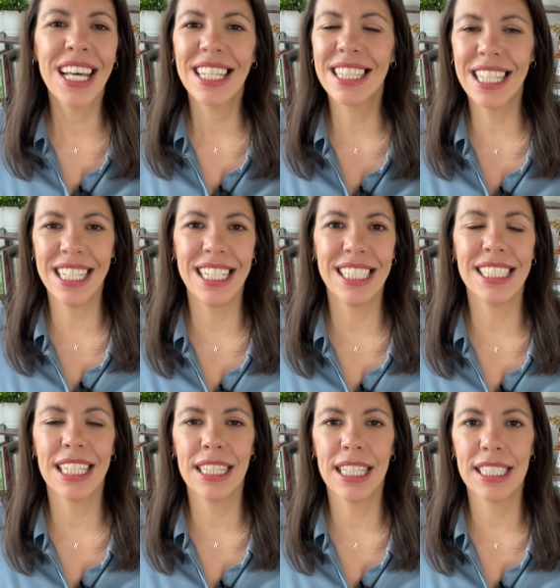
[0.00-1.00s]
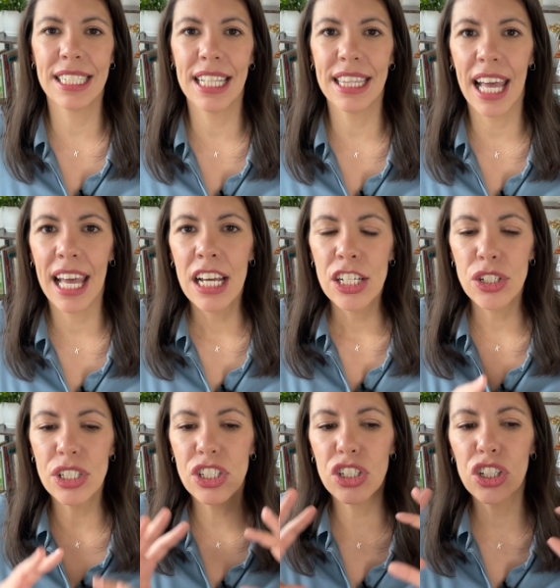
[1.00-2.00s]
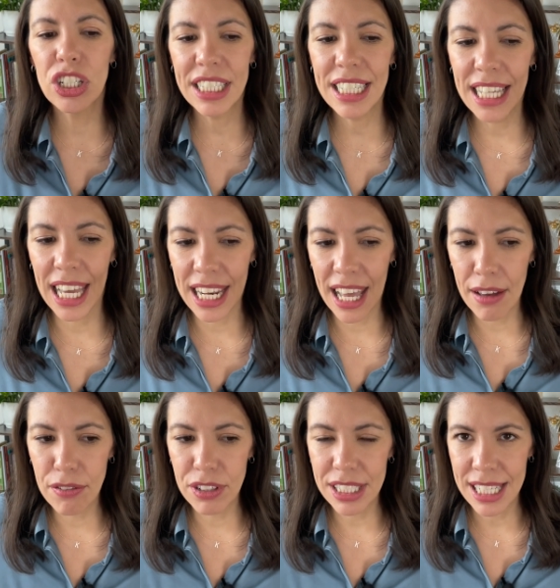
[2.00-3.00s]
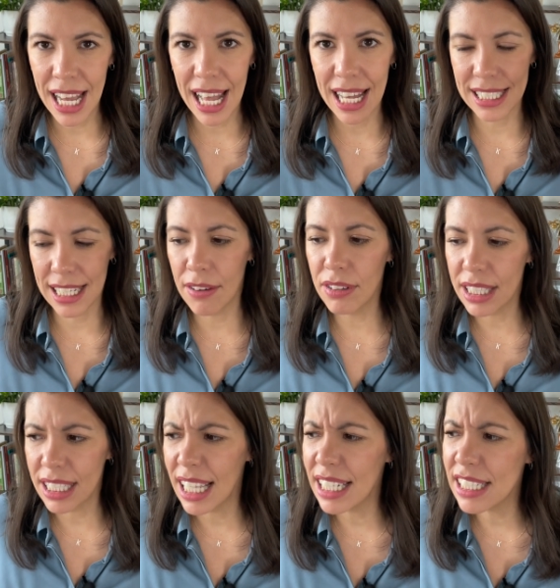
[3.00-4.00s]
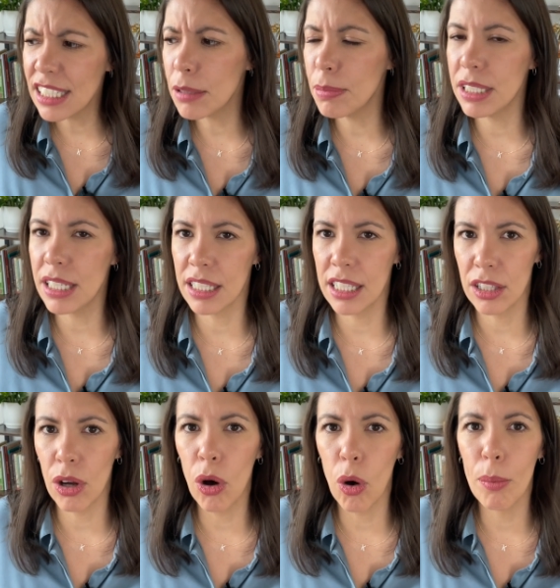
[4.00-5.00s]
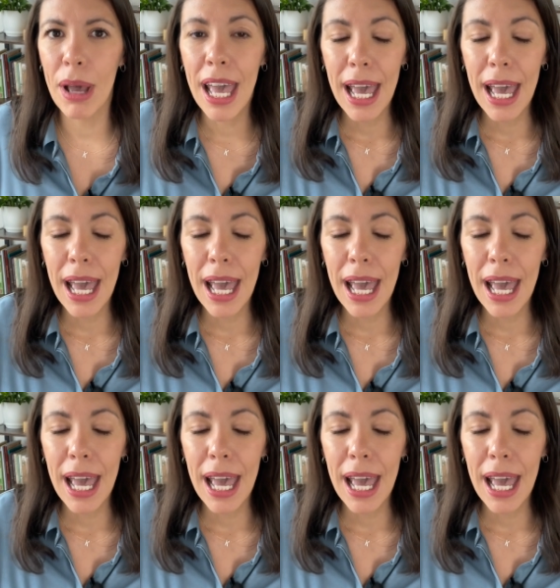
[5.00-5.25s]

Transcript: linens and things like that. So it's looking at every task, everything that needs to be done in the home,